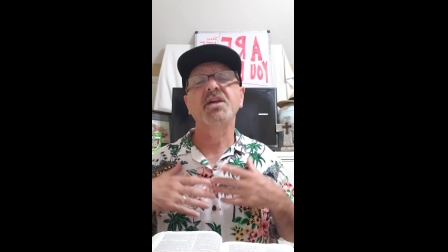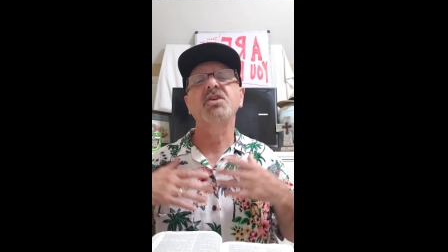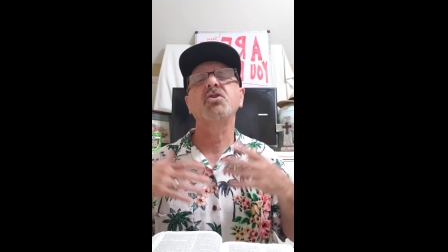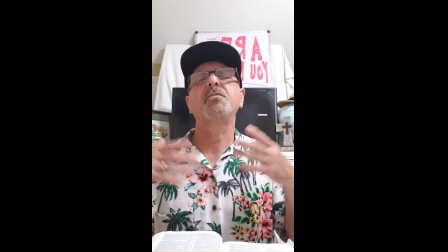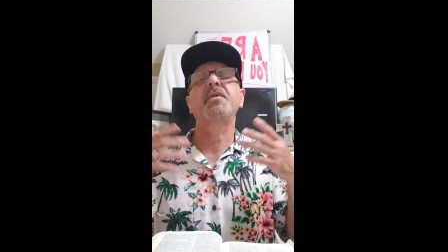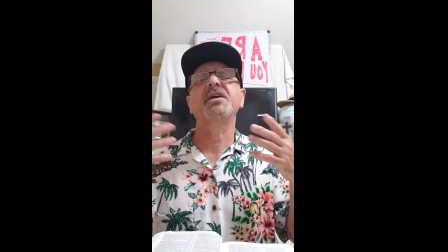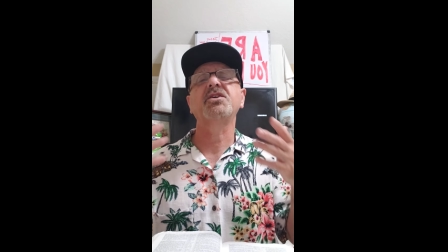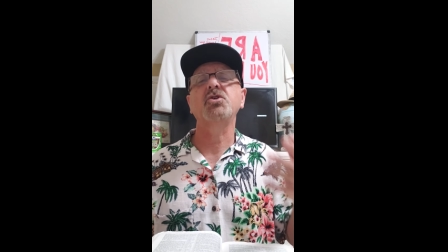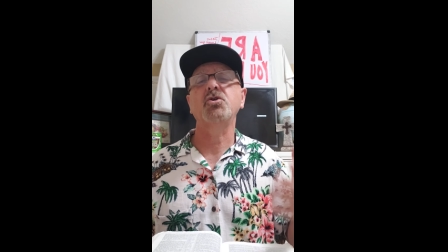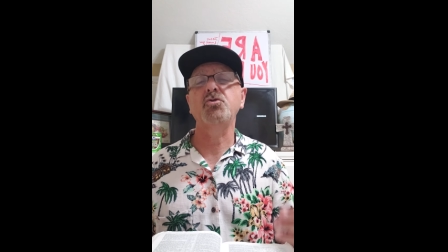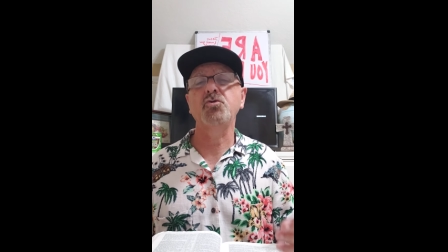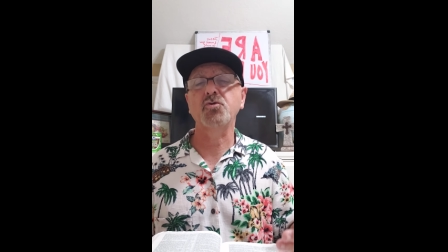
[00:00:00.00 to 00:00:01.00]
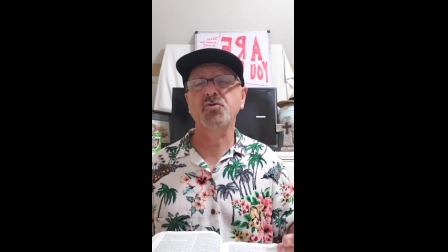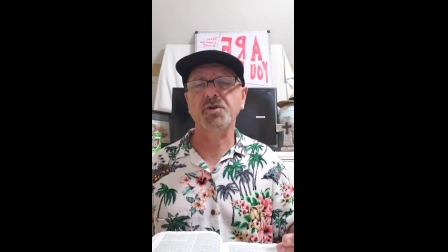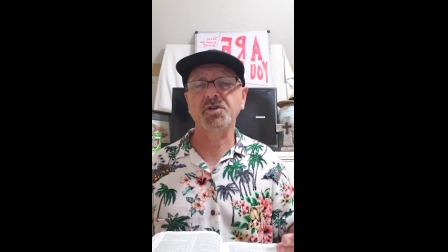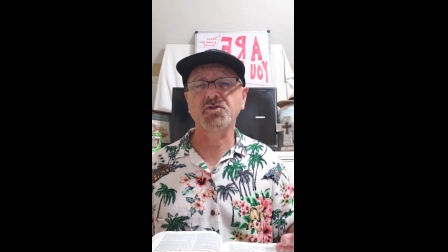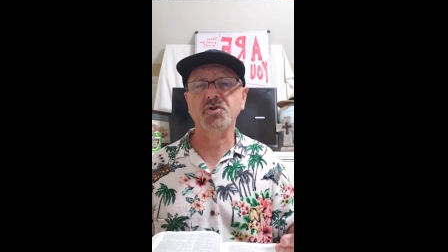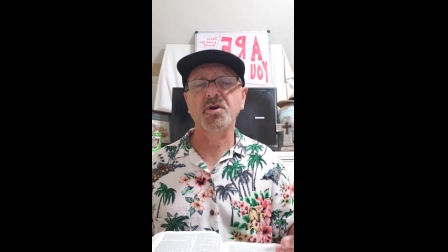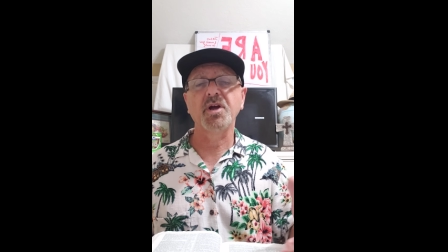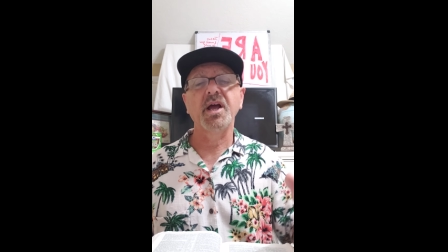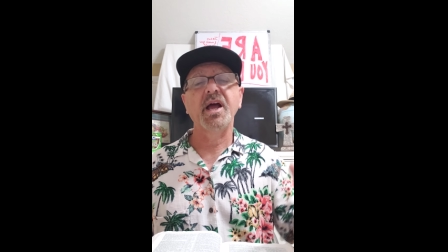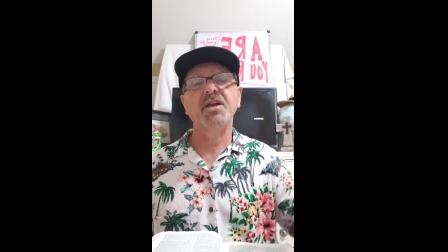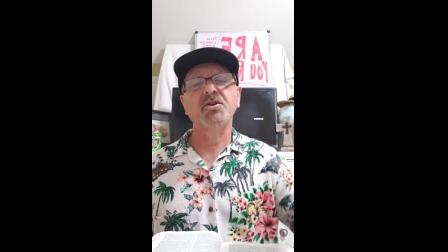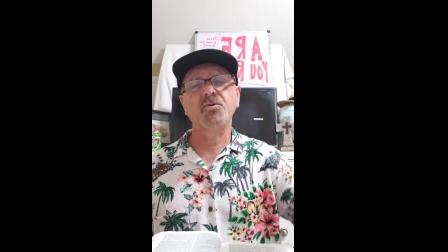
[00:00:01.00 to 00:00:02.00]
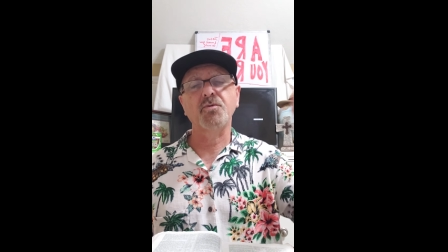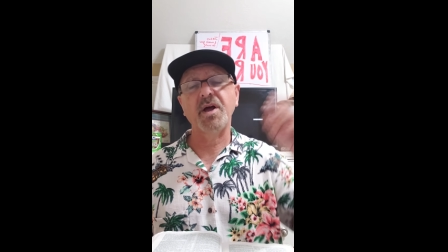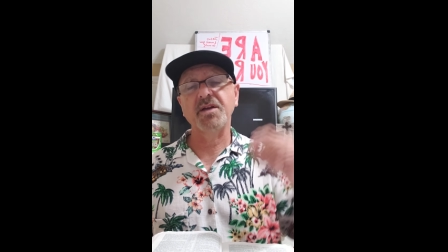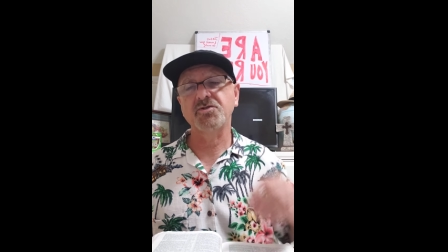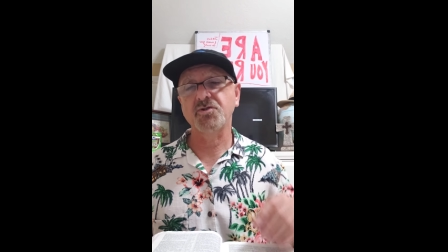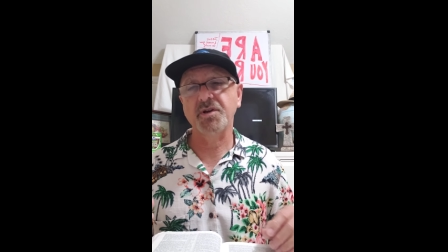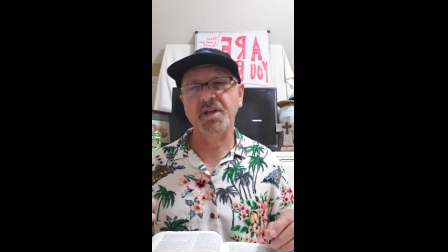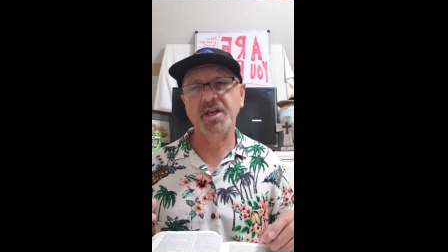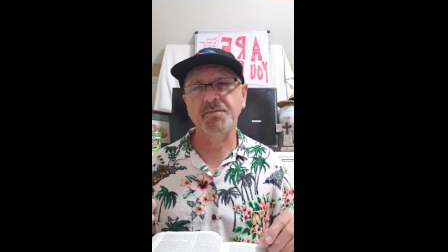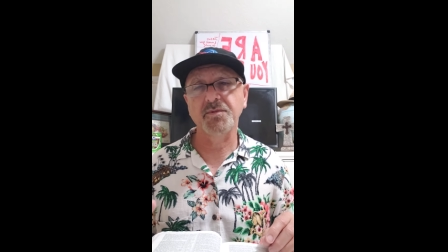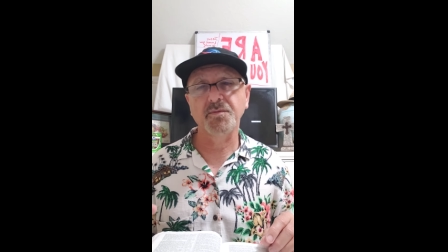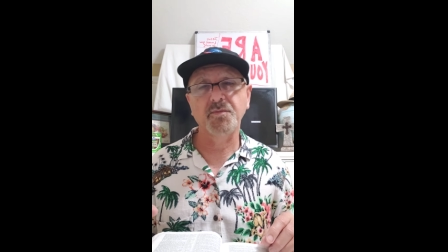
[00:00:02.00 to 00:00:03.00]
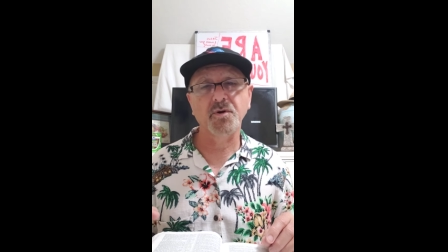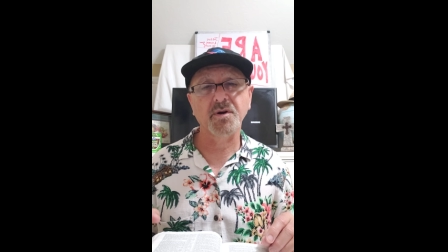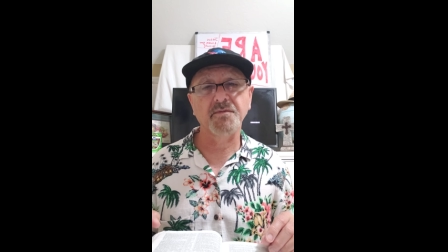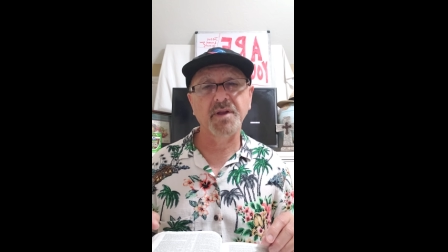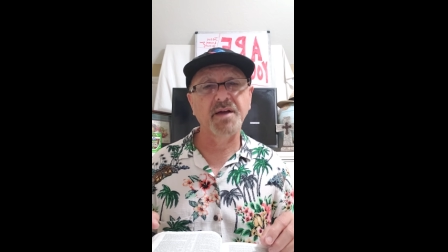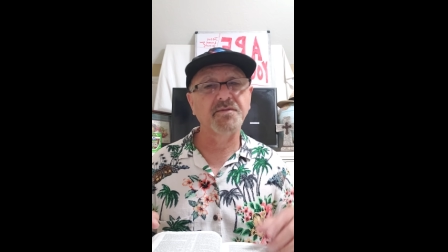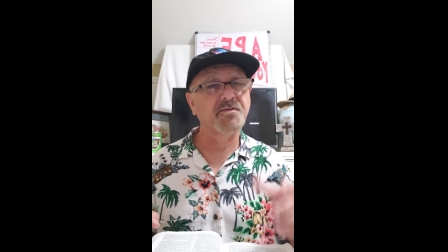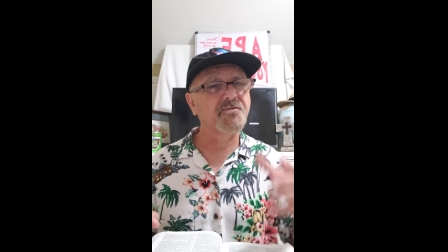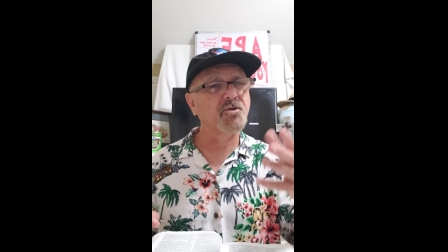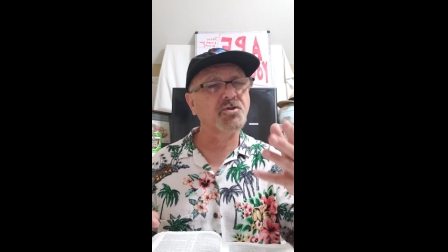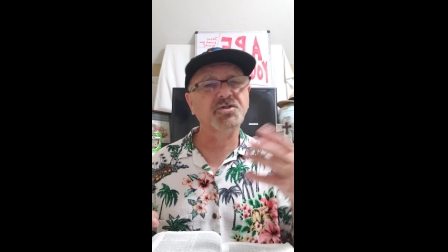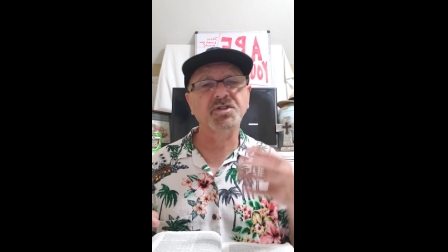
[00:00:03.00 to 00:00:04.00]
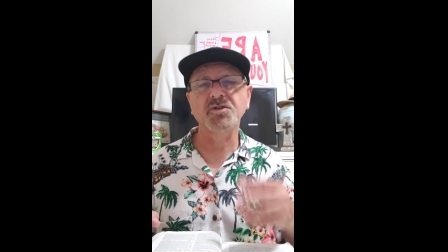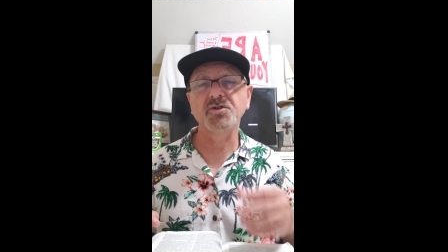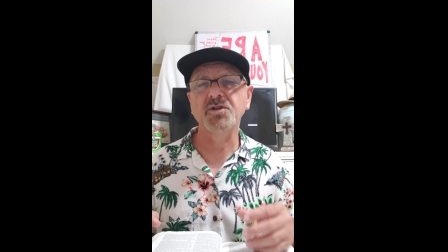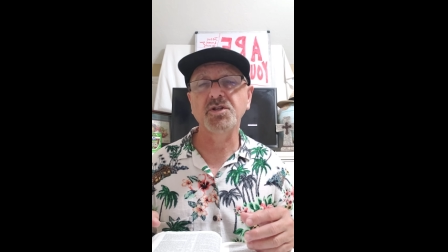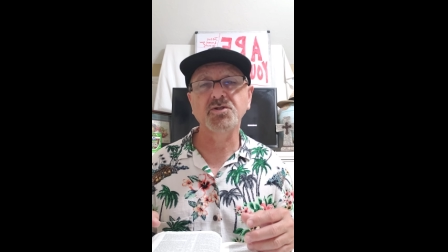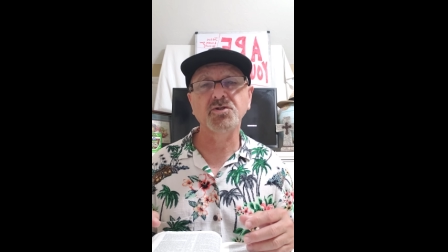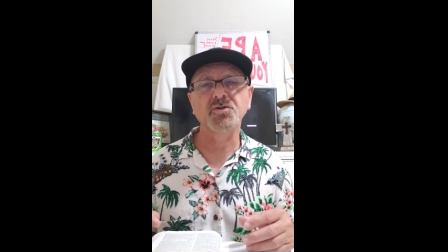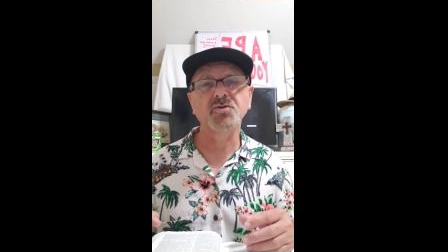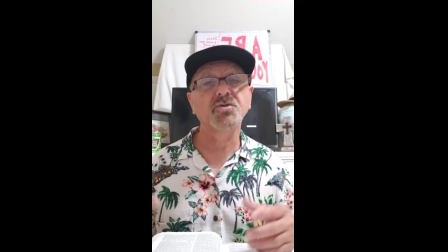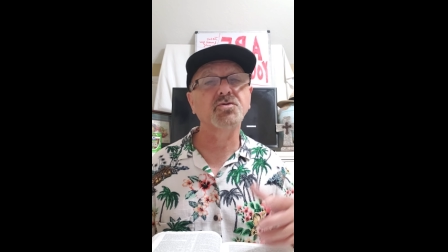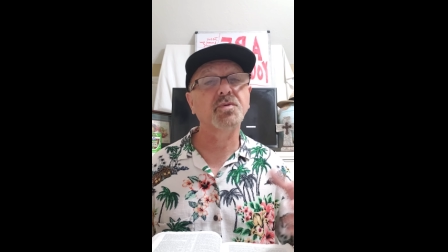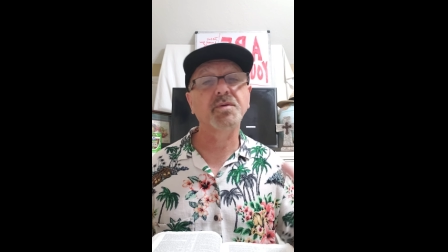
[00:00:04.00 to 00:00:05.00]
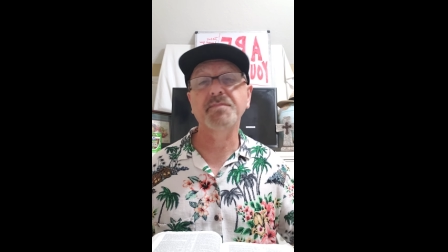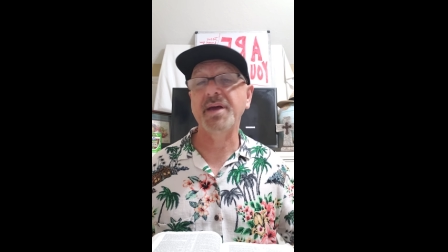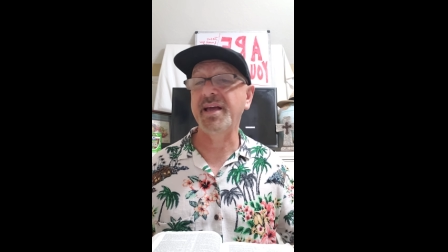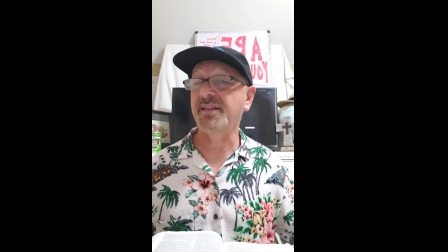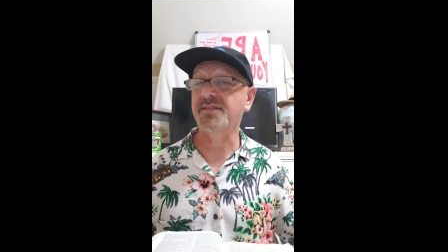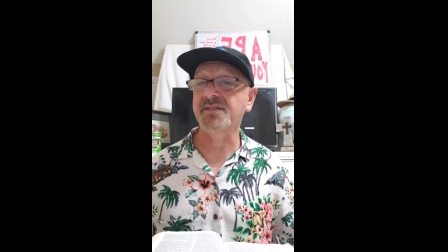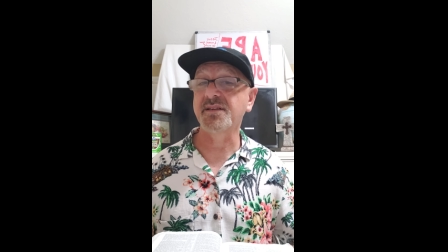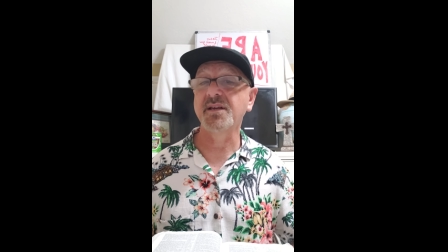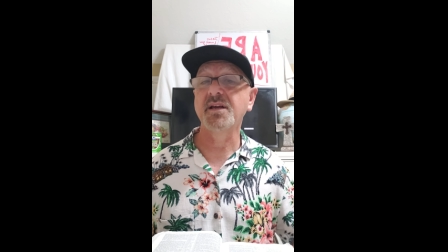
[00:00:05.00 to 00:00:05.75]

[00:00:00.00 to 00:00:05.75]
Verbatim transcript: He'll make you a new creature and you write your name in the book of life. The first thing you need to do is repent.